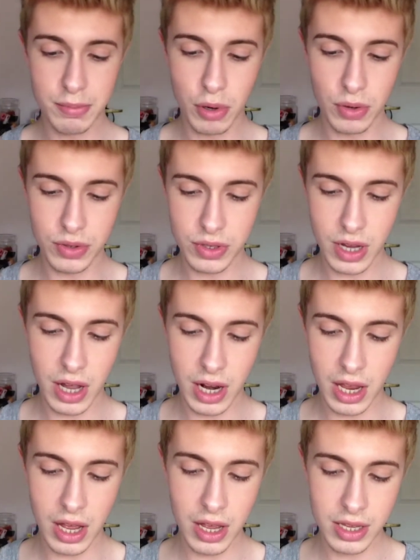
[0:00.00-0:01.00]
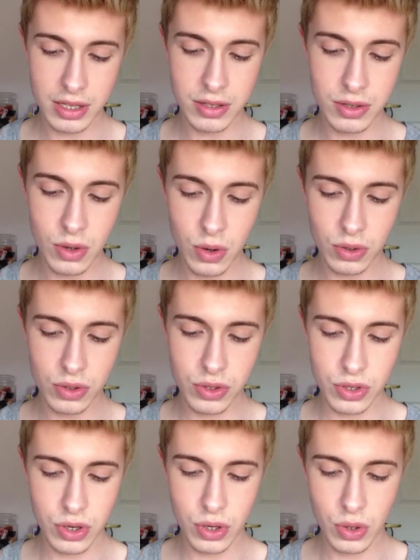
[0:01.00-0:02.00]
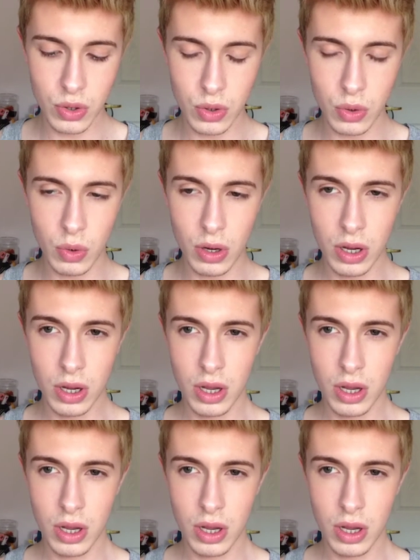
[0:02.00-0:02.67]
bronze colour. It's not too